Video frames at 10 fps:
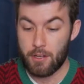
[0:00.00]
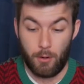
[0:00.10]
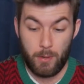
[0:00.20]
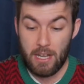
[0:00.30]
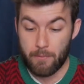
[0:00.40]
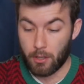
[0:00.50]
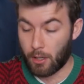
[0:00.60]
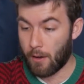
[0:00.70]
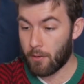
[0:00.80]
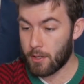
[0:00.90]
you know we never
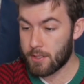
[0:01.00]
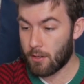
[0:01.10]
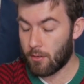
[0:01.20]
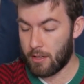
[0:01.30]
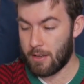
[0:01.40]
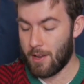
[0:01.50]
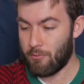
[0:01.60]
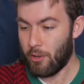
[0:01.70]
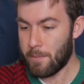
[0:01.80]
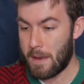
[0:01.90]
covered so it,
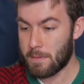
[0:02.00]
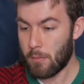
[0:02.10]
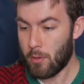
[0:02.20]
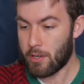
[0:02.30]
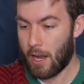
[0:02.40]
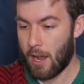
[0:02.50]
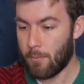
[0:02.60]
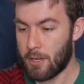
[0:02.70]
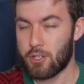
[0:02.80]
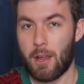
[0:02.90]
it really makes me wonder how
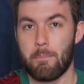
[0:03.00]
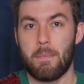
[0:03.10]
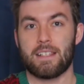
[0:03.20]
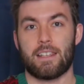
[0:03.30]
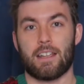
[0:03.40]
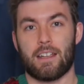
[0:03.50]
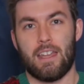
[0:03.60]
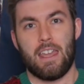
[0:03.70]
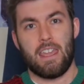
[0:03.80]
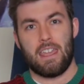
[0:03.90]
much I'm missing
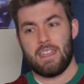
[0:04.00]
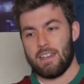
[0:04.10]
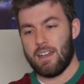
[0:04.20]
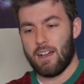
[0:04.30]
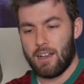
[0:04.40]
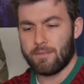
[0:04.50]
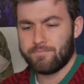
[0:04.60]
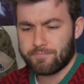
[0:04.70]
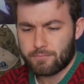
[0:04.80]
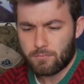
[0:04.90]
in uh,
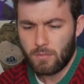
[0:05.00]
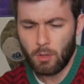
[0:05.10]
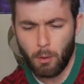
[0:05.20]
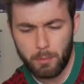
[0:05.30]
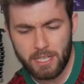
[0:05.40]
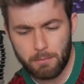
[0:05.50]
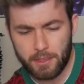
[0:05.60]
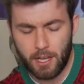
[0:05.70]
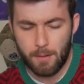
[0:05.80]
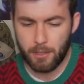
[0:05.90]
what we did
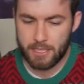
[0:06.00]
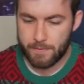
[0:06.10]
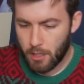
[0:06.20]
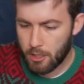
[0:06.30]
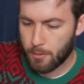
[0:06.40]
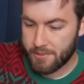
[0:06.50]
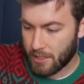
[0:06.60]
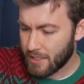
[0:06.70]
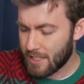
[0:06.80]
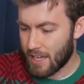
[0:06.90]
with complex variables.
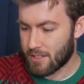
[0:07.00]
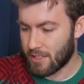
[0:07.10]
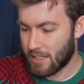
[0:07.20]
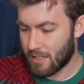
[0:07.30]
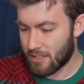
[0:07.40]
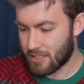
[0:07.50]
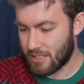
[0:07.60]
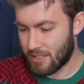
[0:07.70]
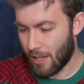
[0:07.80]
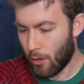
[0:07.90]
I'd like to actually
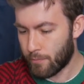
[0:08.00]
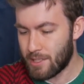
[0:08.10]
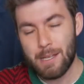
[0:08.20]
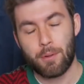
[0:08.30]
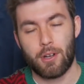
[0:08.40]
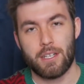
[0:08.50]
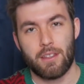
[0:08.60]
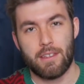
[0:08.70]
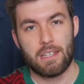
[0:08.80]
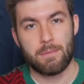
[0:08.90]
delve deeper
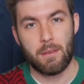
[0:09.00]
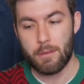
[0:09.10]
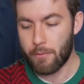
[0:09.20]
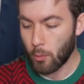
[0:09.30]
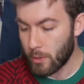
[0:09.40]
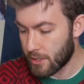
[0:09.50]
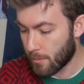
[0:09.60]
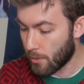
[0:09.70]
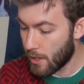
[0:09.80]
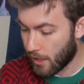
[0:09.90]
into this maybe over winter
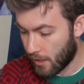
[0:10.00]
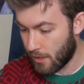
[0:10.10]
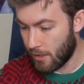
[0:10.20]
break.